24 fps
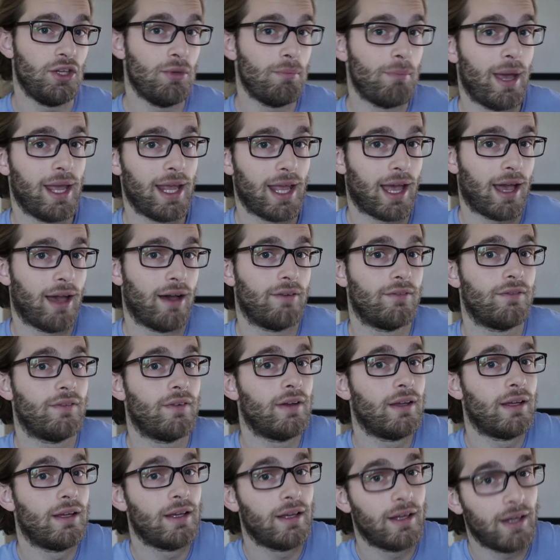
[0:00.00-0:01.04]
you may have
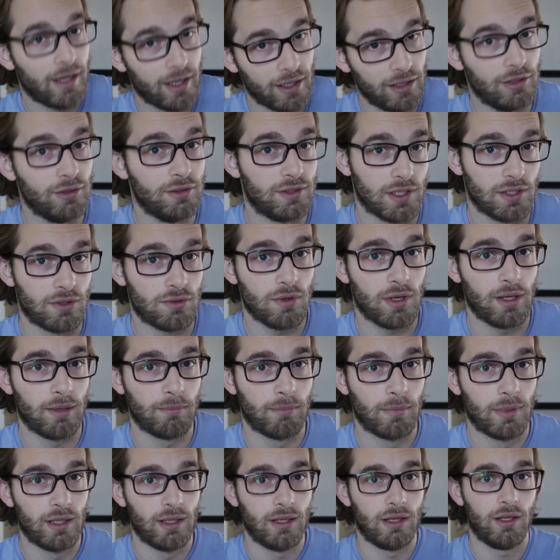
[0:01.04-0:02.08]
a lucid
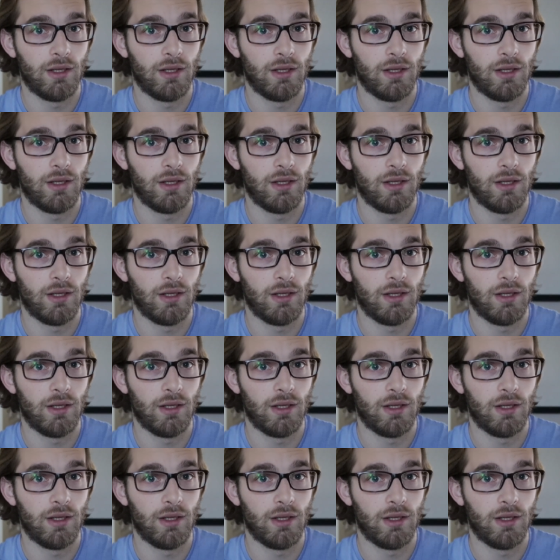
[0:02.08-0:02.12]
dream.